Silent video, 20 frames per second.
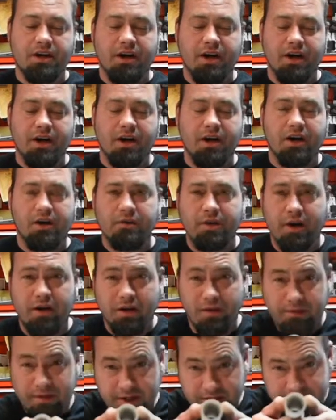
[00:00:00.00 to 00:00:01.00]
I don't
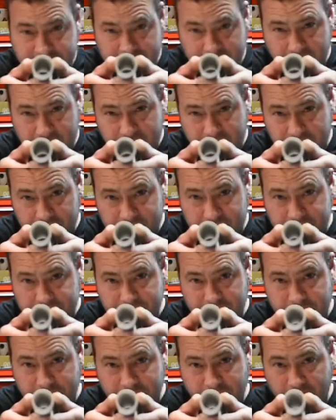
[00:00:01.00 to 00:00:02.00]
know if you can see the thickness
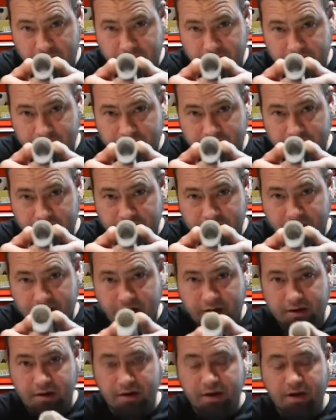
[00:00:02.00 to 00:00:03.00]
of the pipe or not
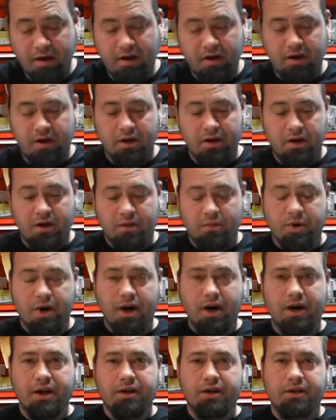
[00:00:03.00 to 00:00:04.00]
there,
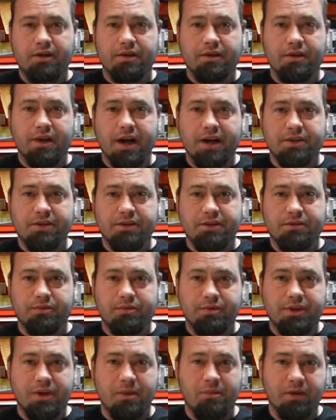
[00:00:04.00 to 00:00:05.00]
but that's
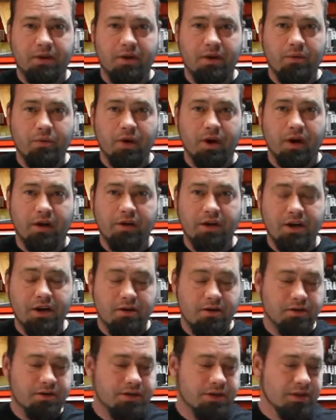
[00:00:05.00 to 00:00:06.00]
typically what I'll
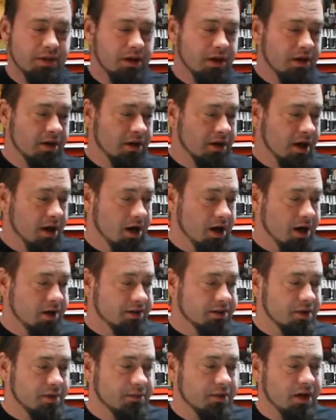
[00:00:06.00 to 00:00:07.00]
use.
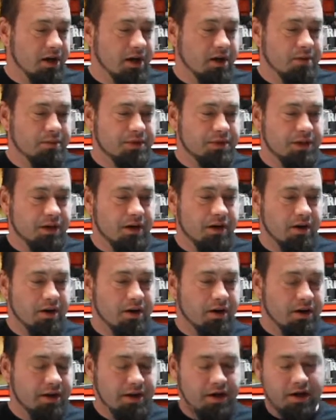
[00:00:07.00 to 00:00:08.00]
Sometimes
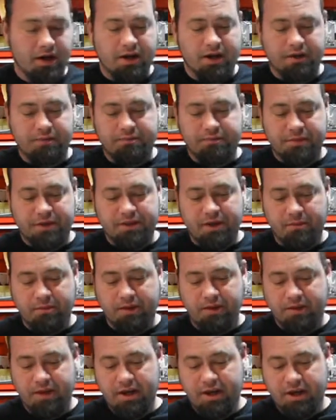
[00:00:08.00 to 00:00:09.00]
on some
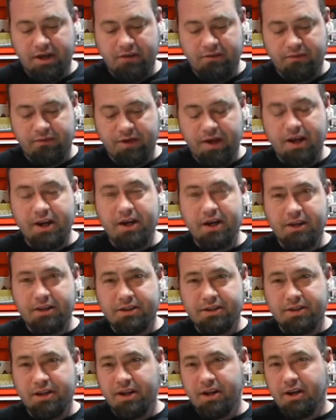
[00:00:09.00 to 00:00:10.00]
of the
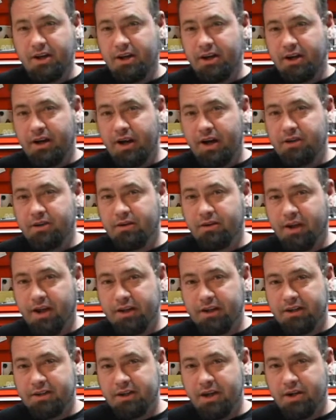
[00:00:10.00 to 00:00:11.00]
fittings, I do
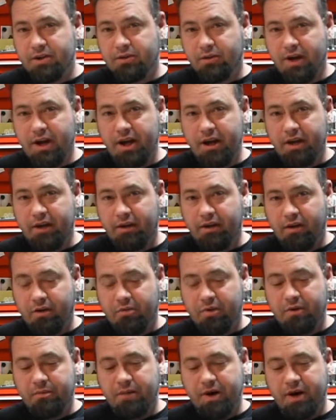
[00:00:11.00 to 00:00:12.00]
like the Schedule 80 a little
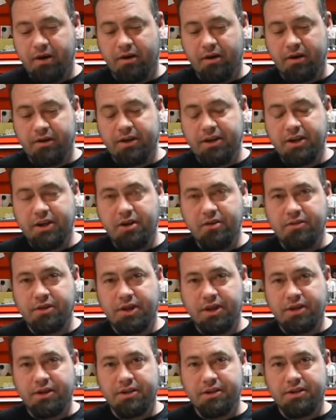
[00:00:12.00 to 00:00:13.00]
bit better on the
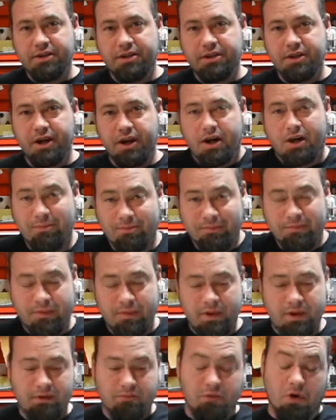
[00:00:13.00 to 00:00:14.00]
unions,
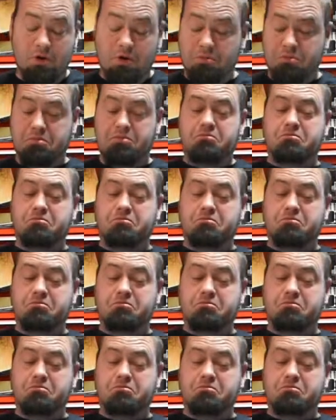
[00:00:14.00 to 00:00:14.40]
well,